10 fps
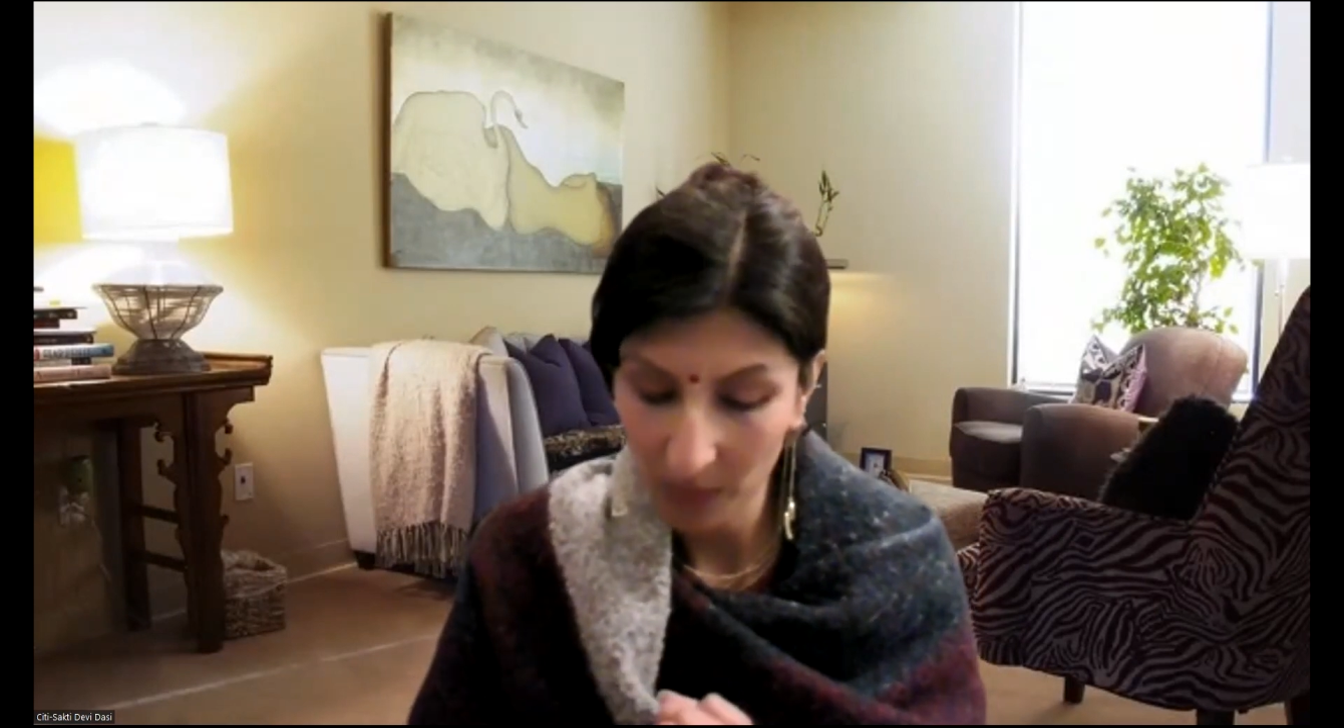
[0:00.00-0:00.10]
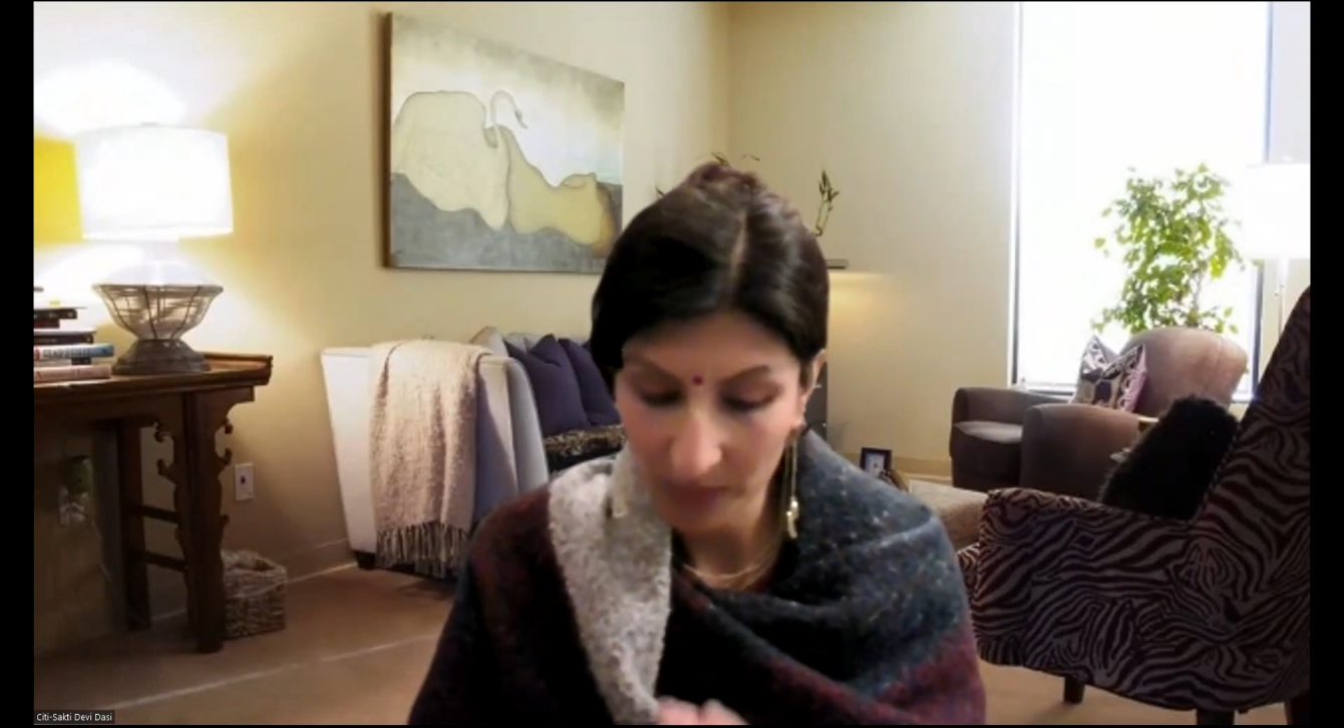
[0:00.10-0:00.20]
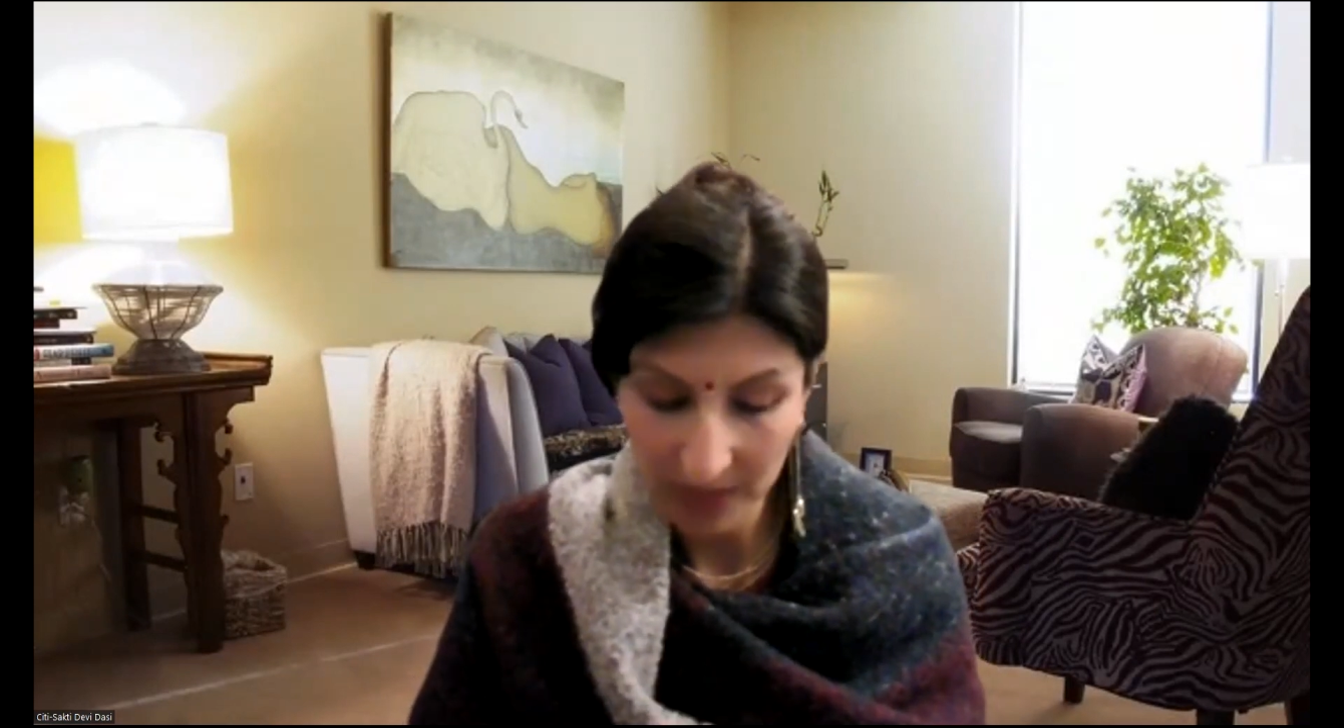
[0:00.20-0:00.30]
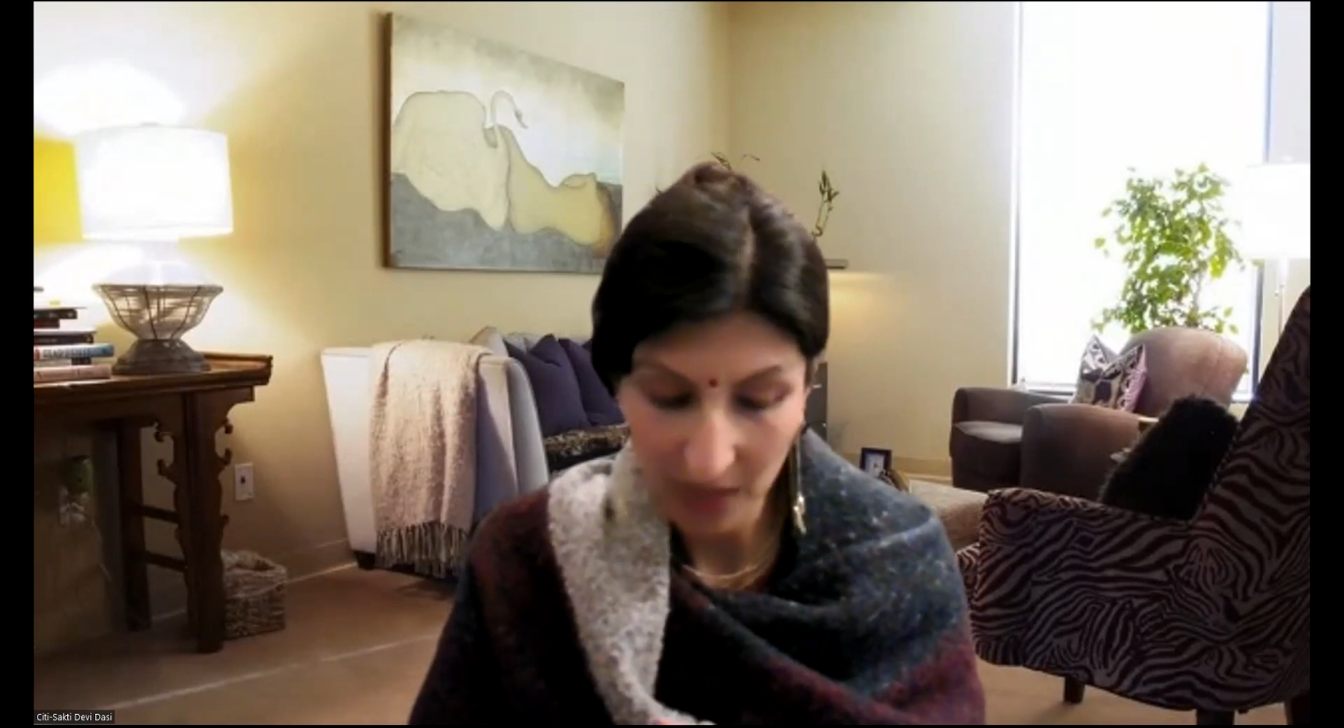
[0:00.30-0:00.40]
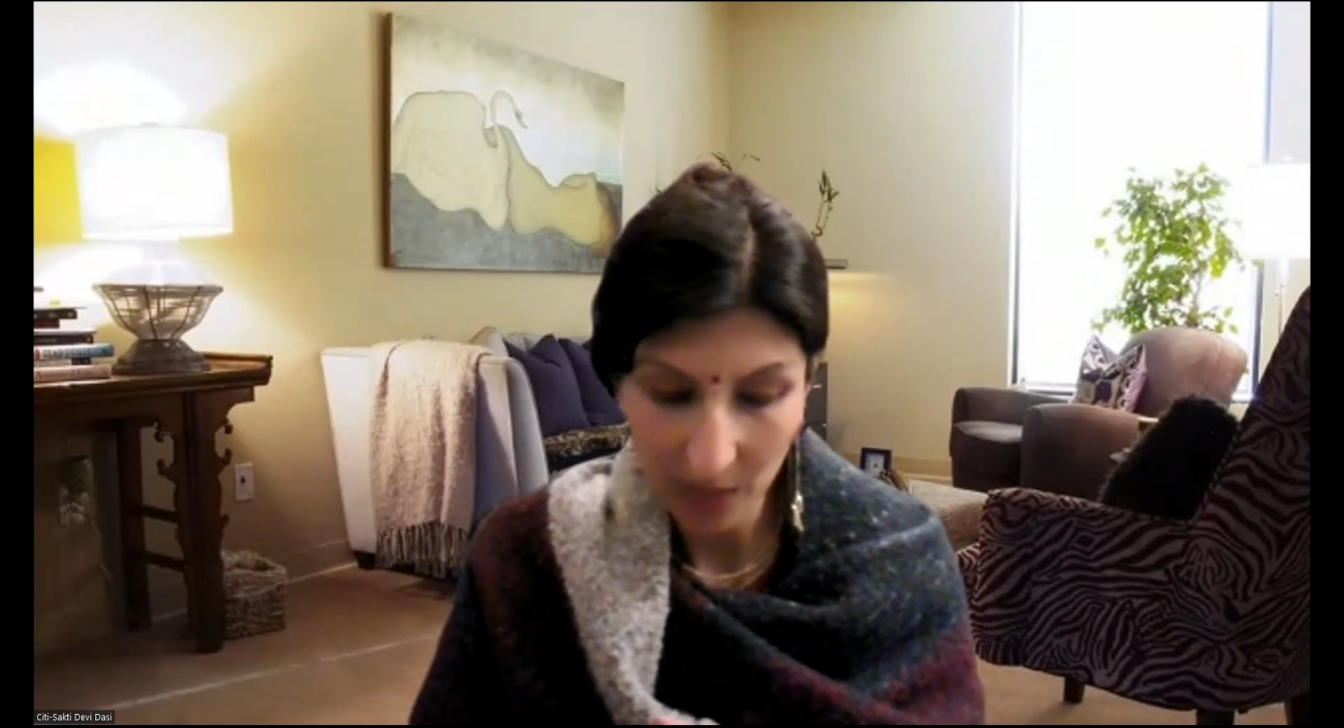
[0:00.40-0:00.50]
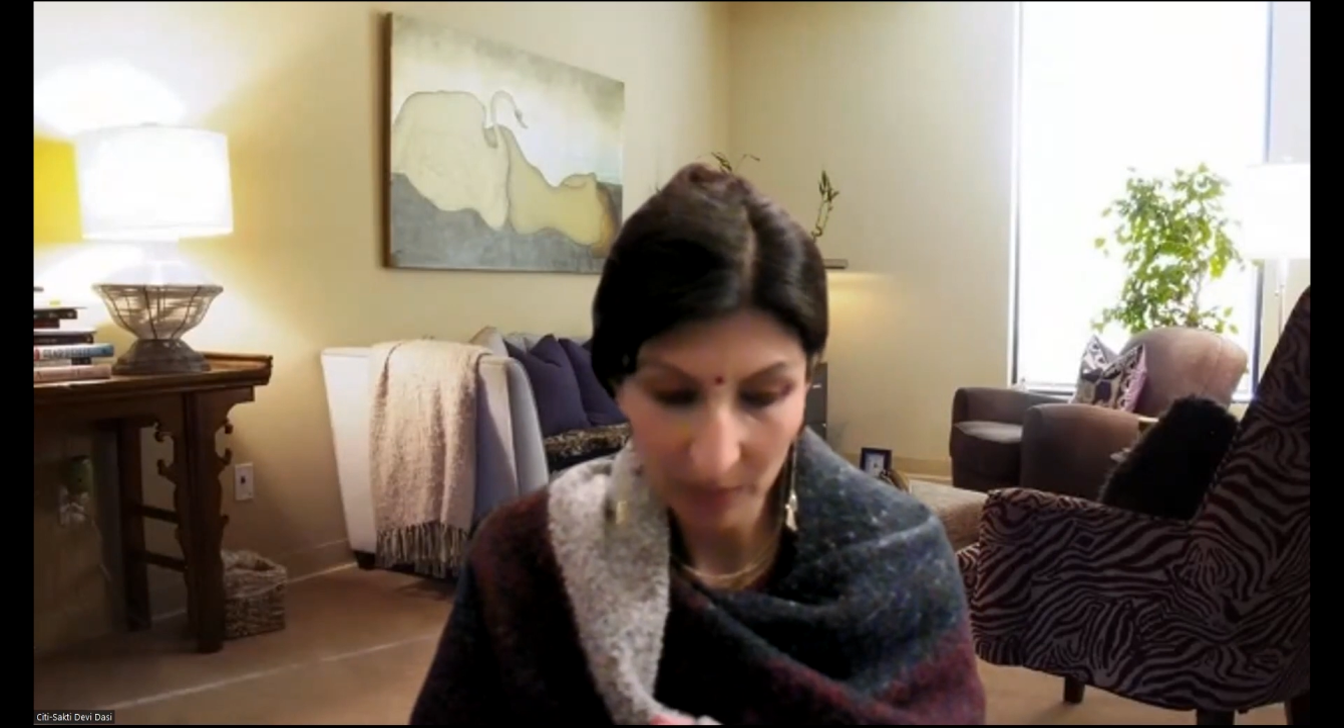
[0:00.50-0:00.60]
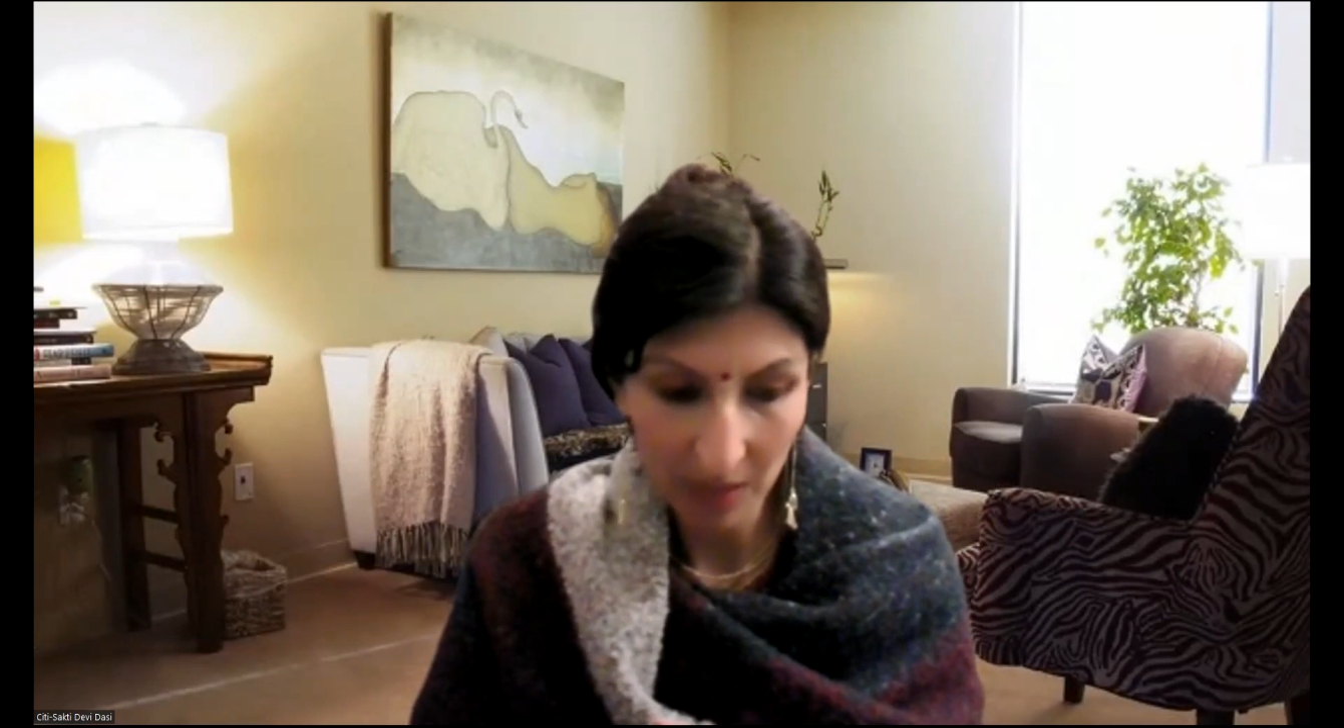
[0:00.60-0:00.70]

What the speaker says: We'll start with